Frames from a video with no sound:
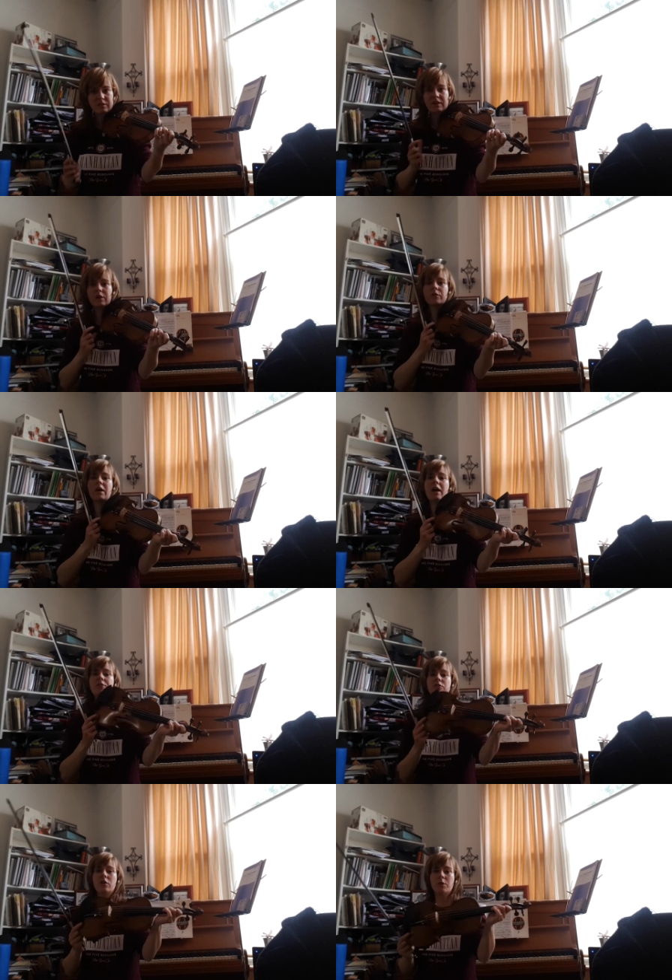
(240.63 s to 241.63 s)
Now, F
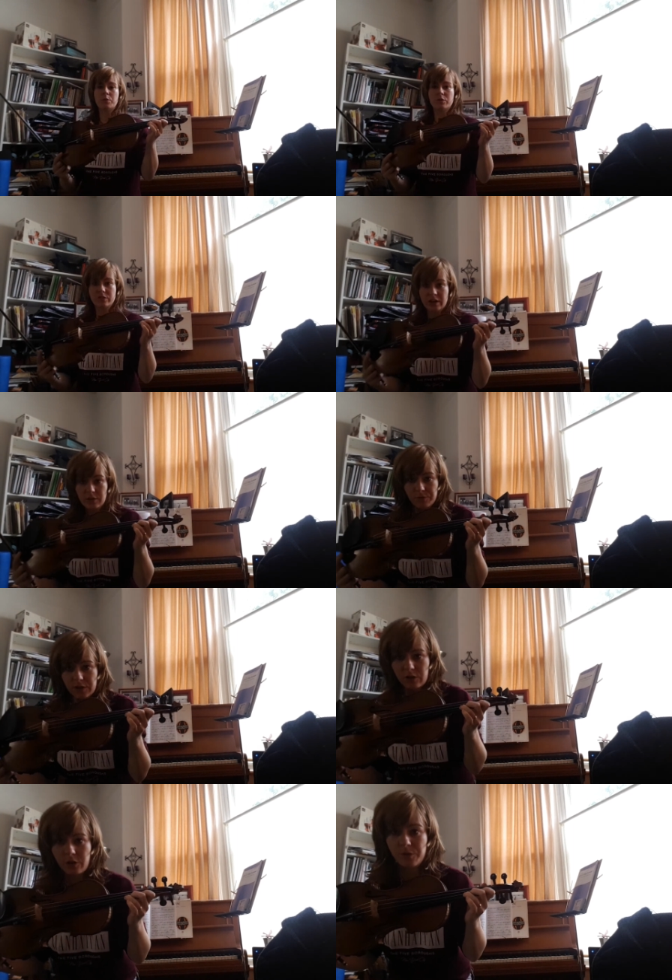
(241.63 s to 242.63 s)
sharp, your second
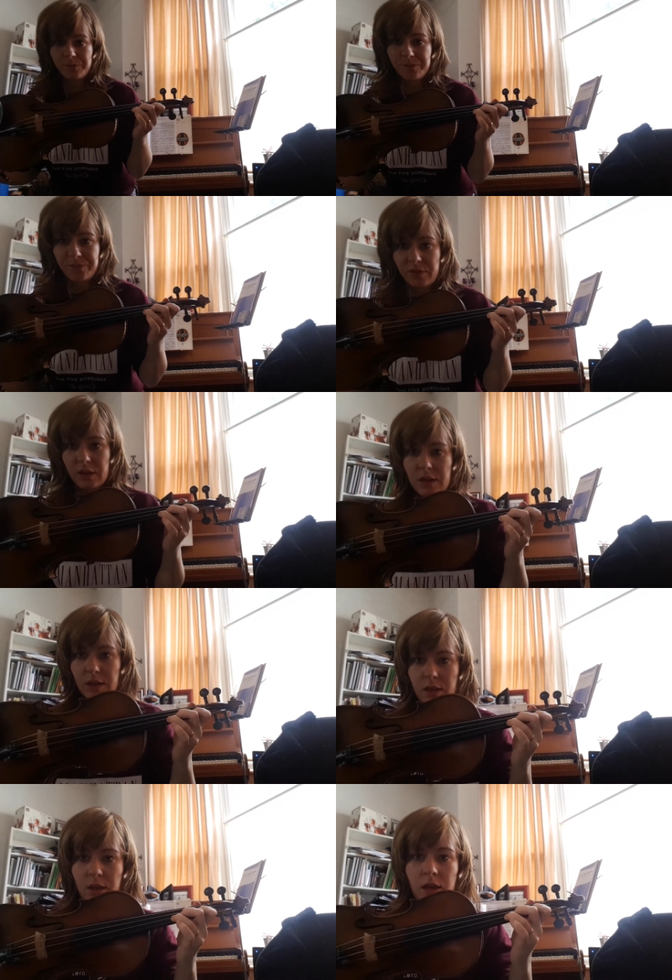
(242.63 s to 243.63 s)
finger,
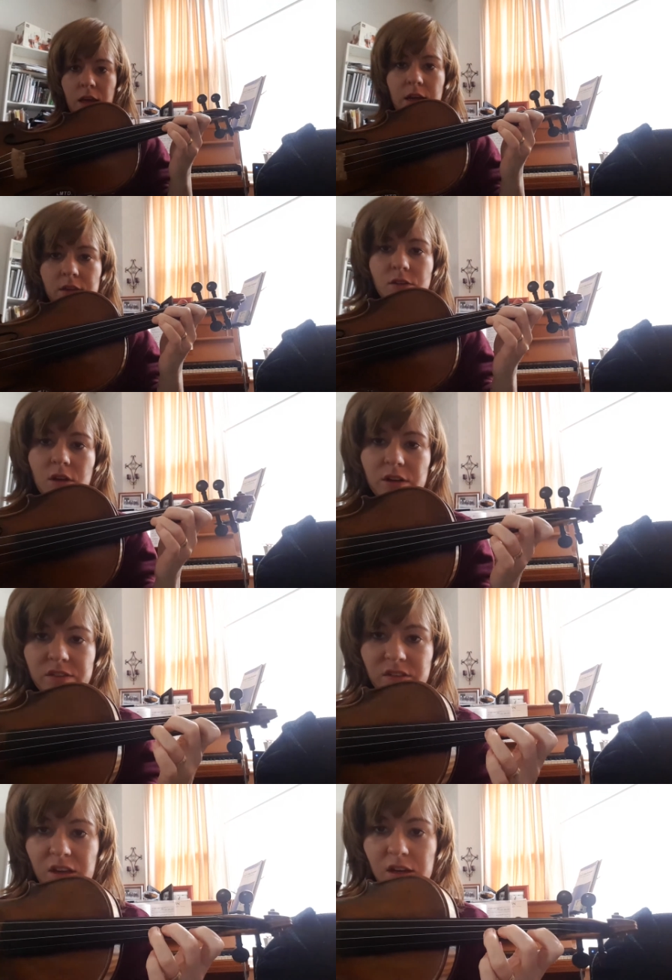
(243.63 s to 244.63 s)
is going to
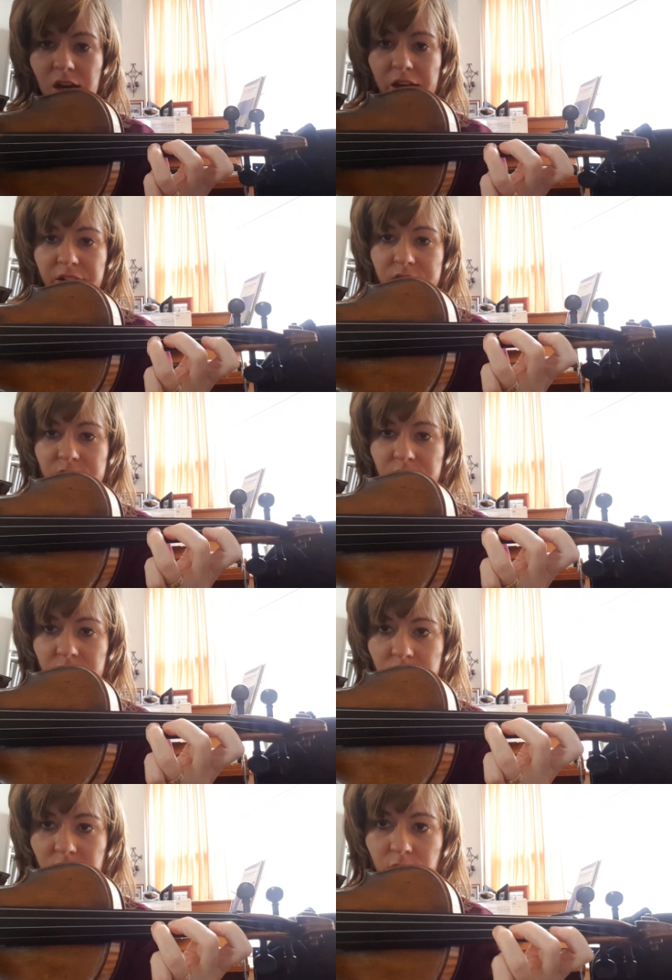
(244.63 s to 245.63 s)
sit next
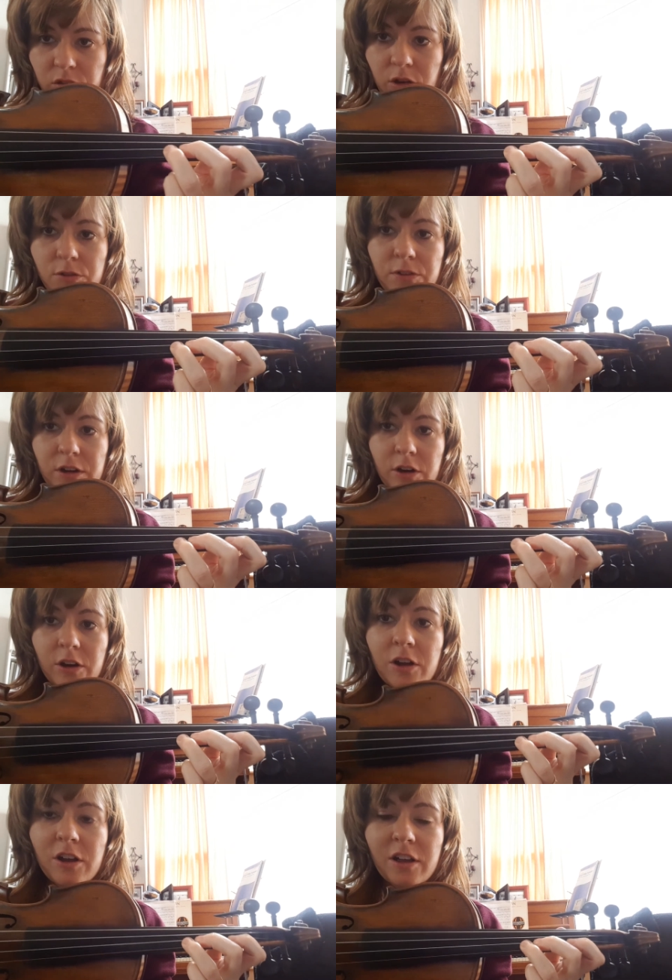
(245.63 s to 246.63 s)
to your third finger.
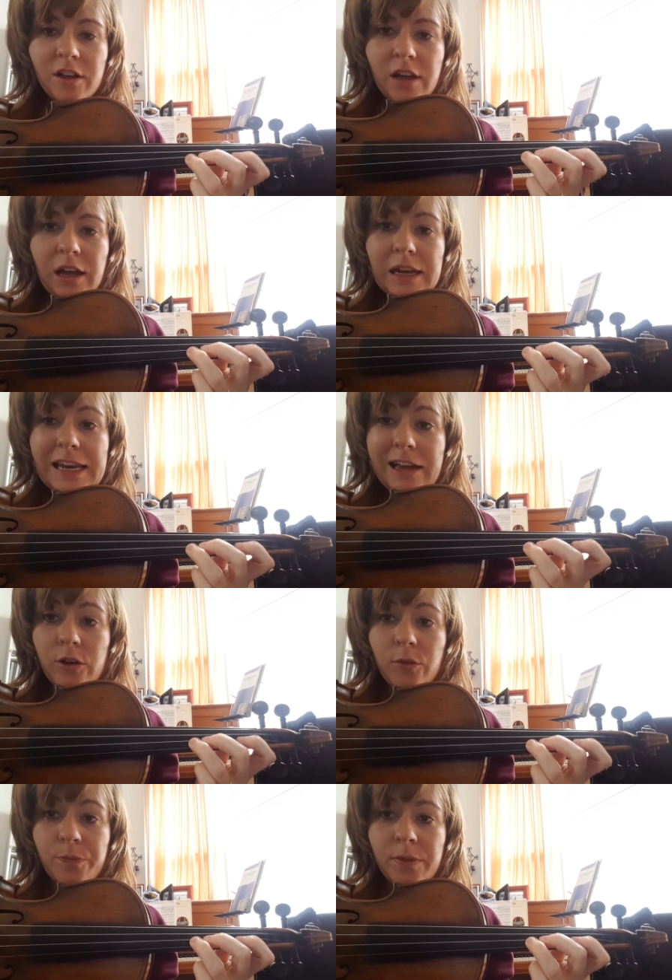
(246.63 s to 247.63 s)

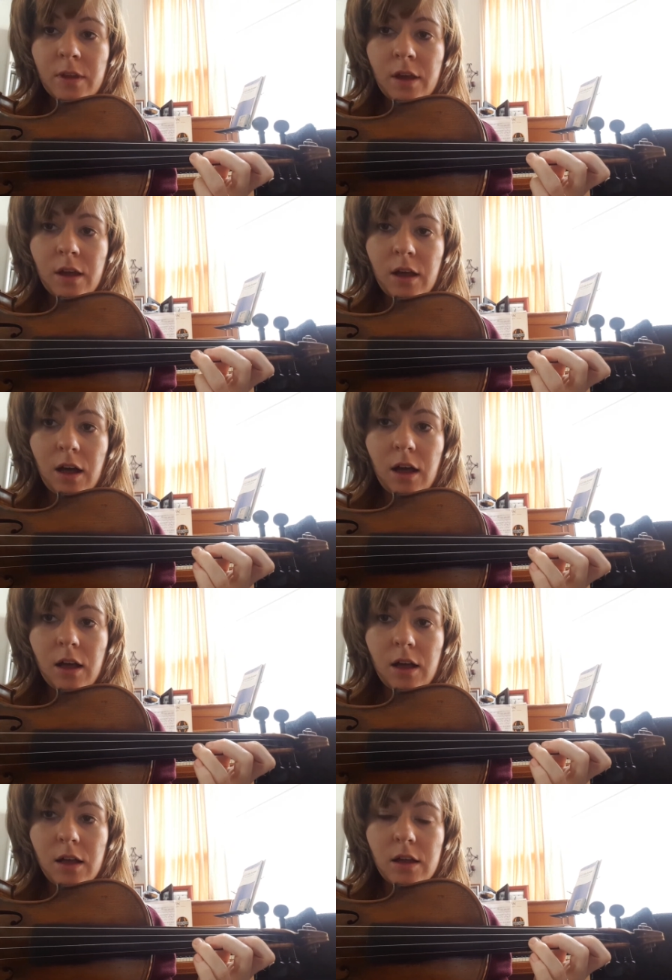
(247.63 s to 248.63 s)
Now,
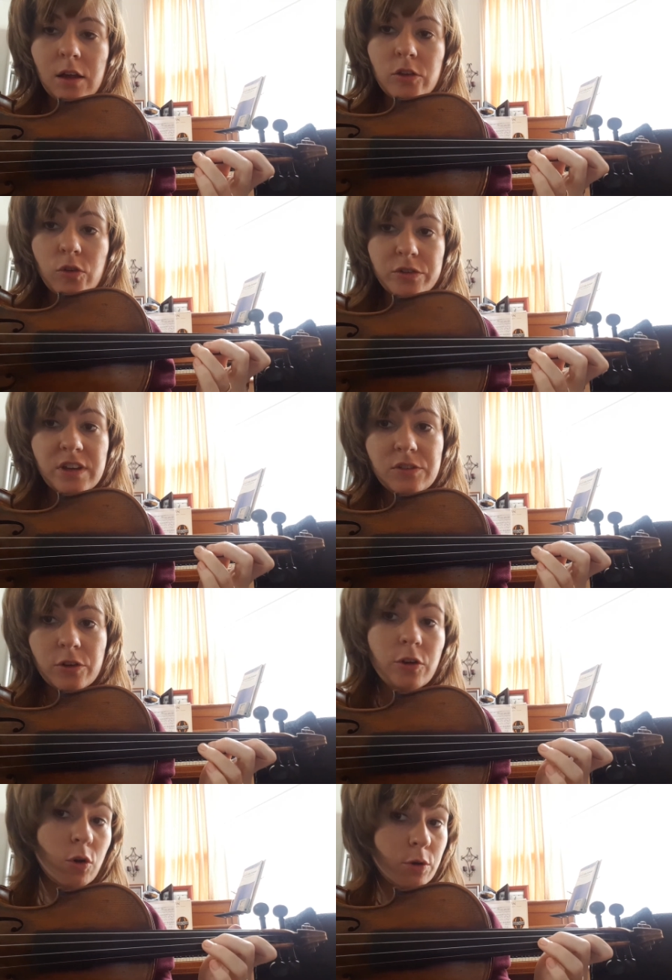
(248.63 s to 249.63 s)
your
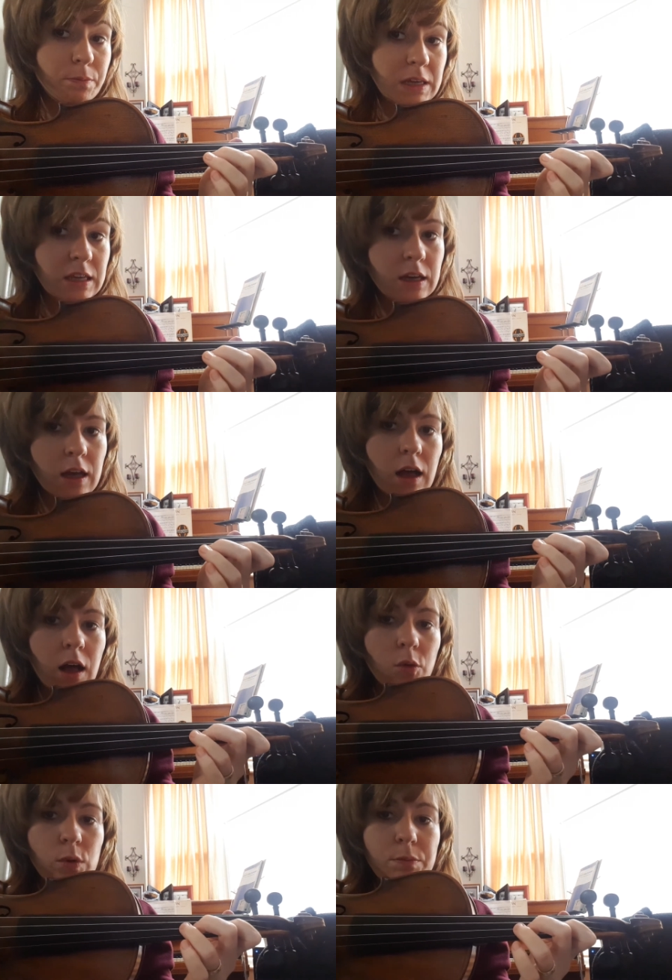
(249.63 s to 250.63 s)
teacher, or me,
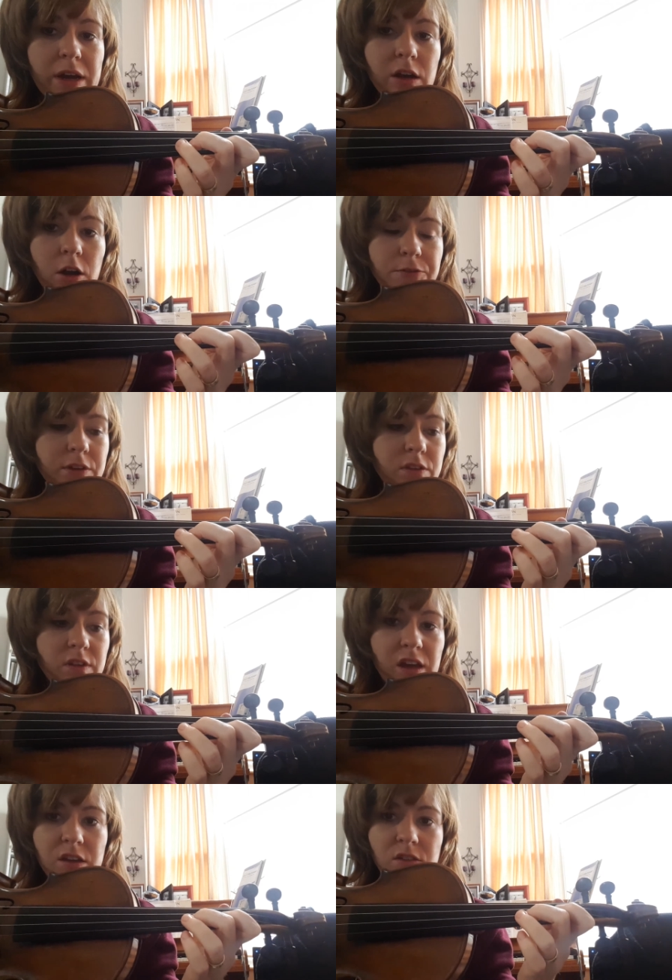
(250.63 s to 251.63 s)
we might often
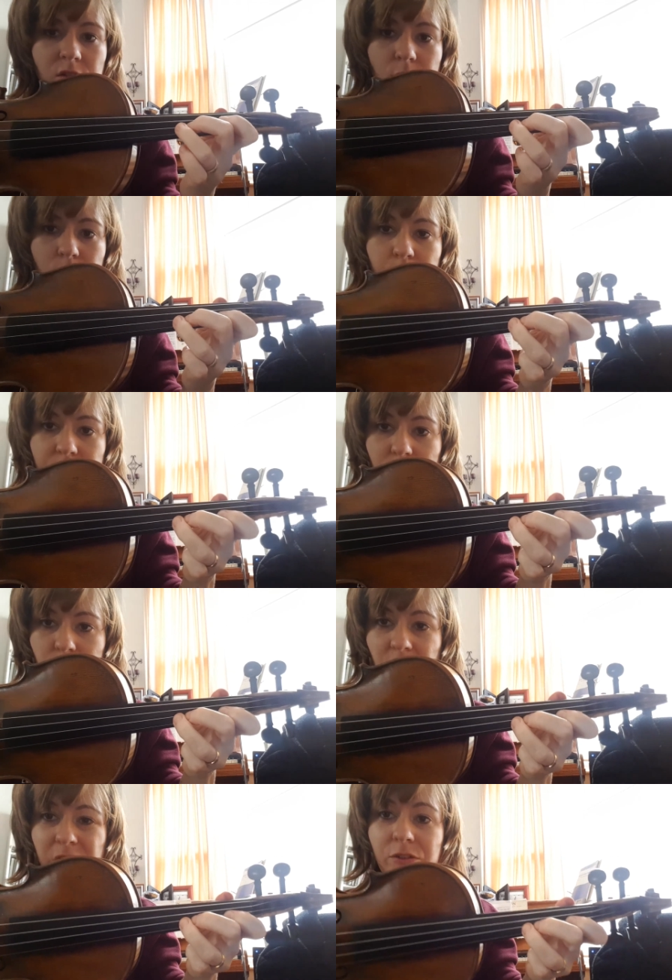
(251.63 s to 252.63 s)
say to put them
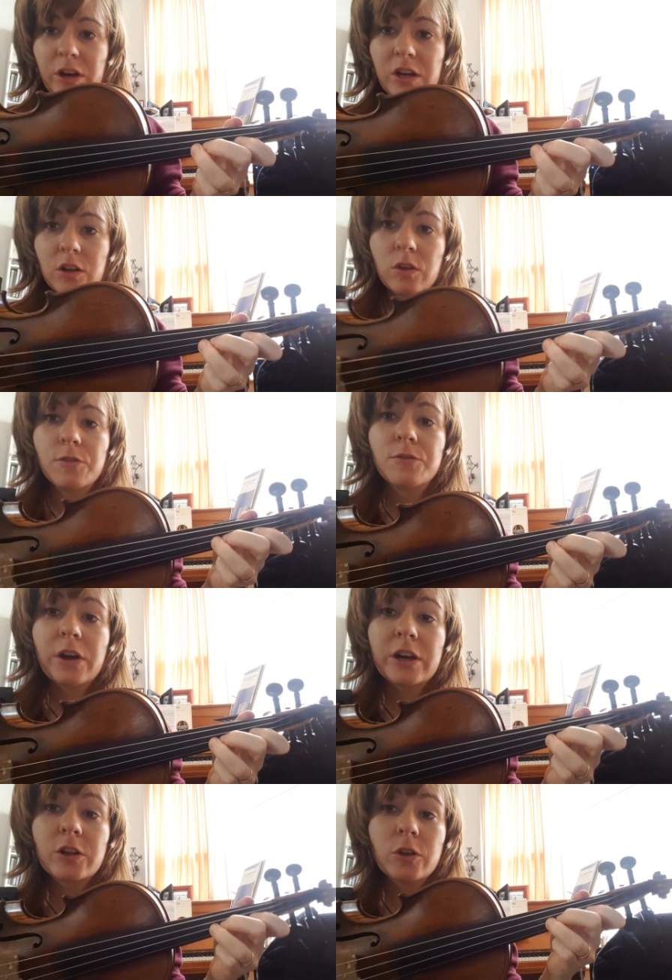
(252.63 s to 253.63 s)
very, very,
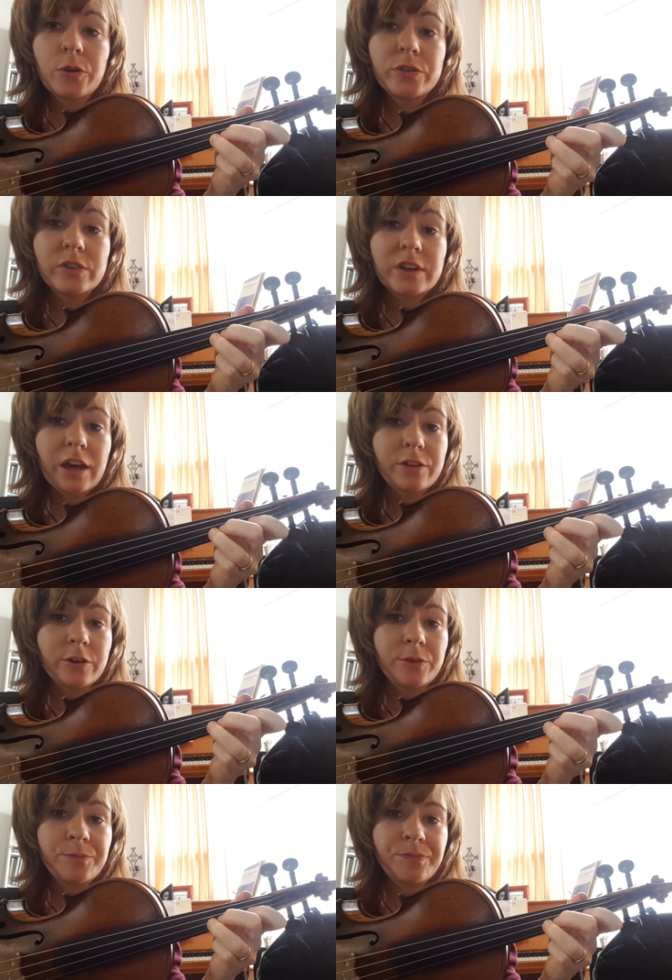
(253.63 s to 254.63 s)
very close together.